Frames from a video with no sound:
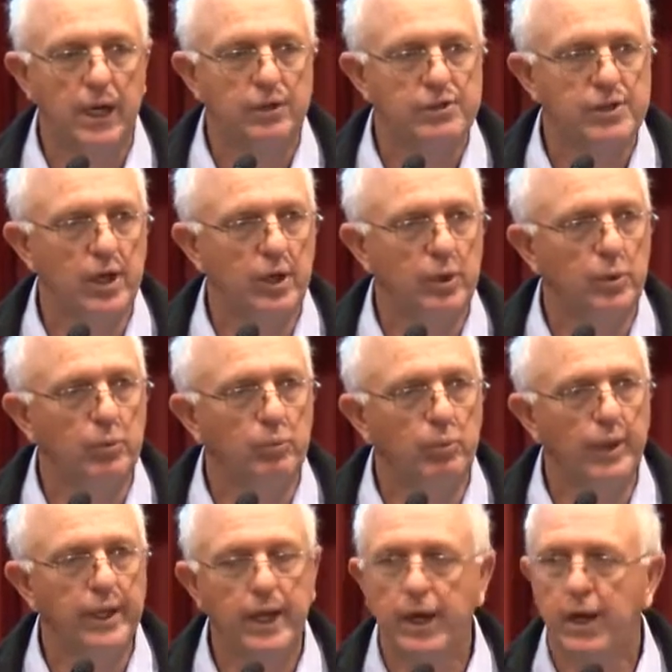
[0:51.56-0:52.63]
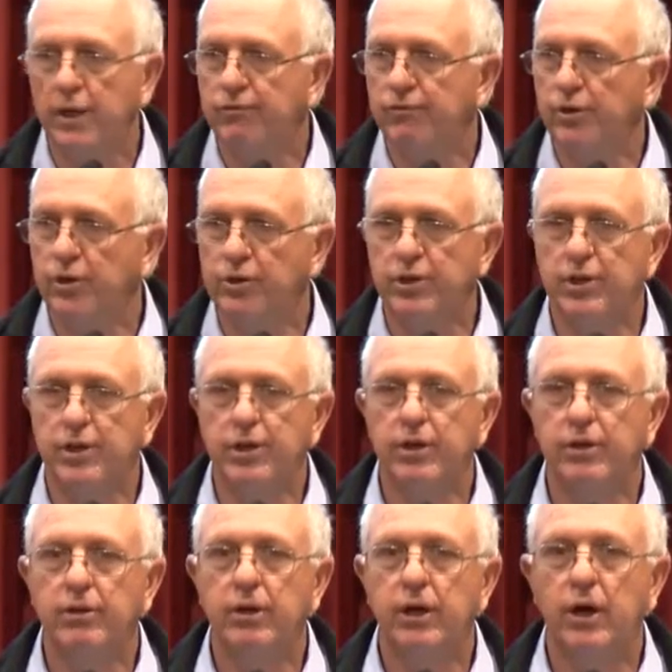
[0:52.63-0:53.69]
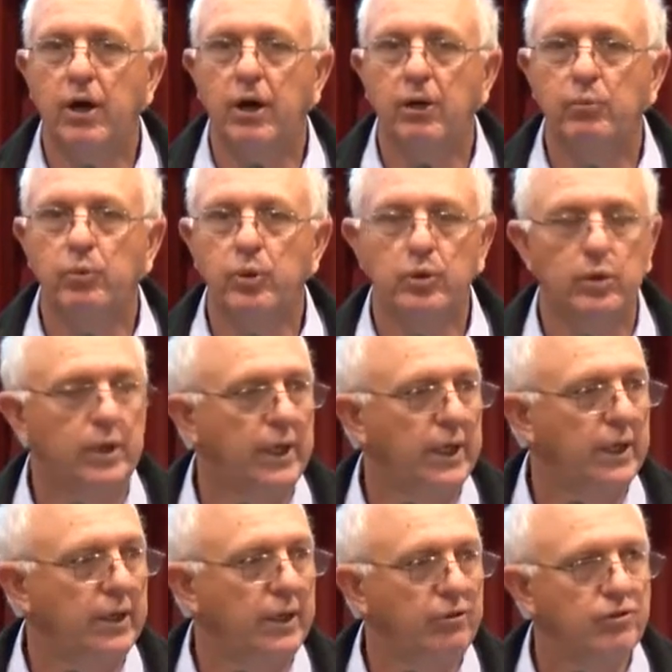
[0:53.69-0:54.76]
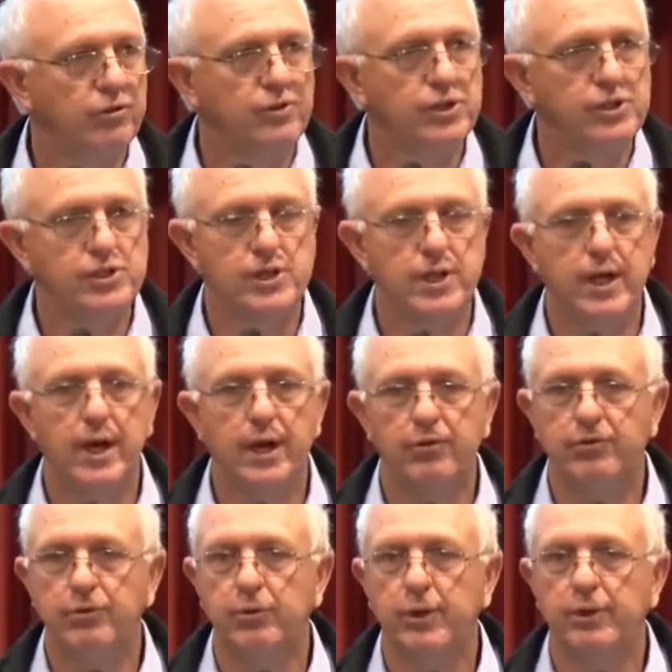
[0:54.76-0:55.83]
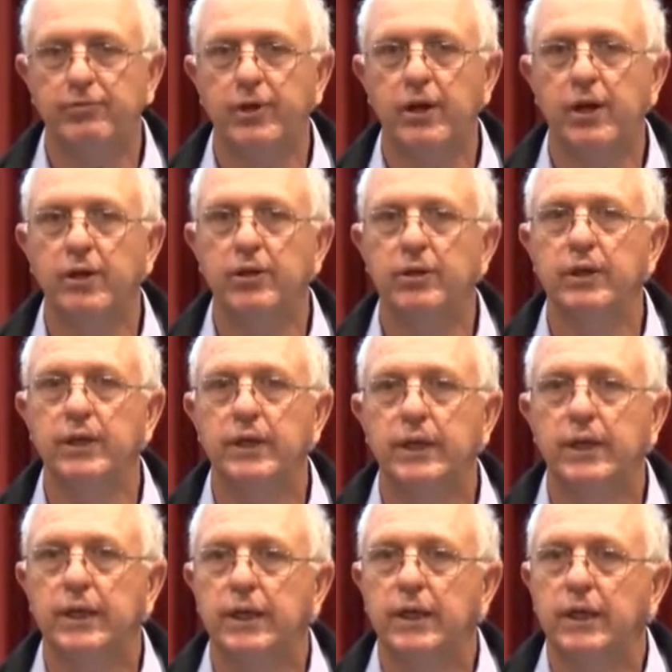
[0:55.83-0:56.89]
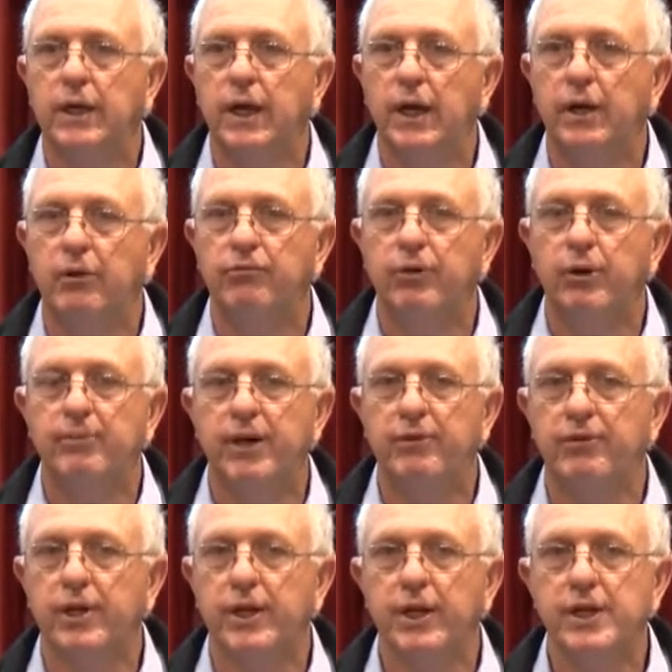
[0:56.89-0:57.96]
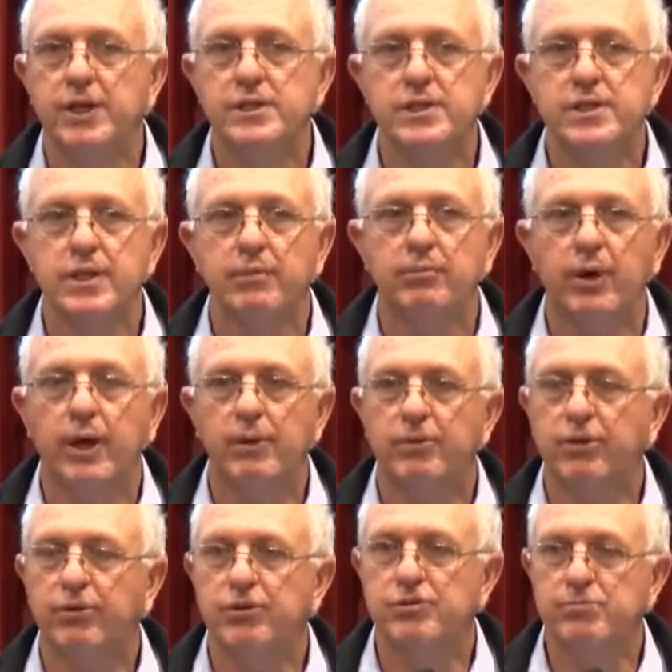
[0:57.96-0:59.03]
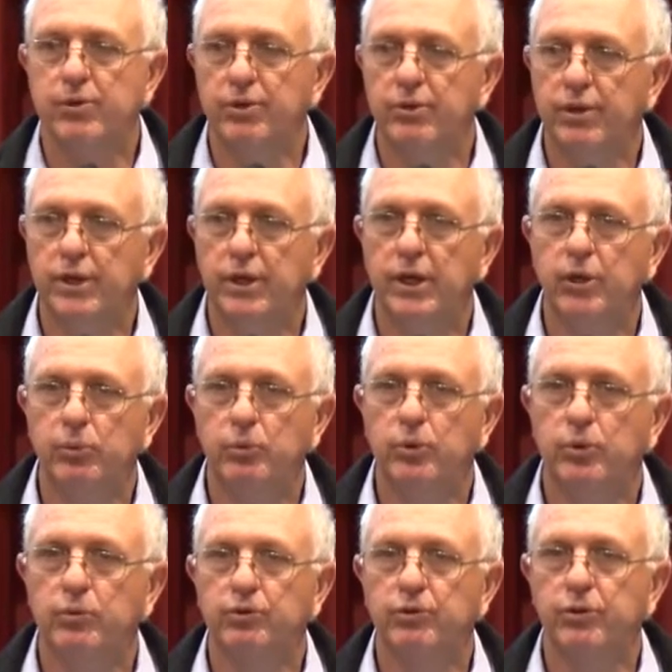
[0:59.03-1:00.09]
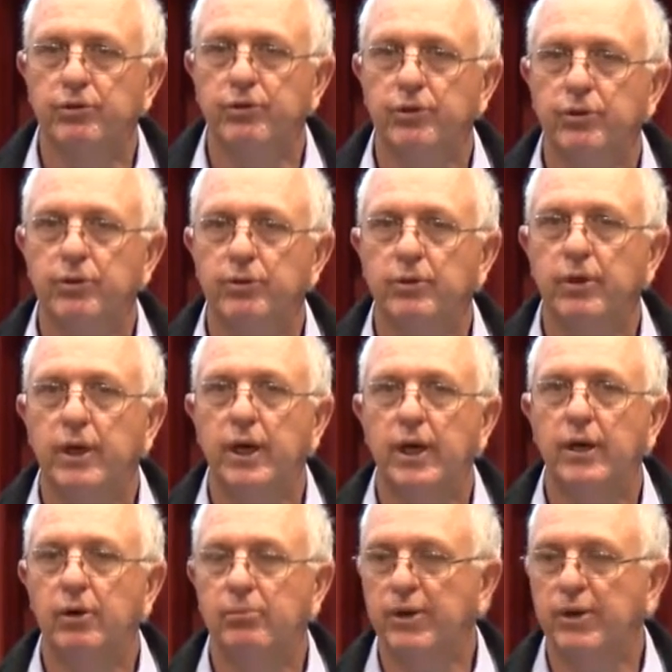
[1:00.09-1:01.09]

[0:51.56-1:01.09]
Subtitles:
So without any further ado, I will introduce you now to a fellow from over in the east, by the name of Chris Blewett, who will talk to you on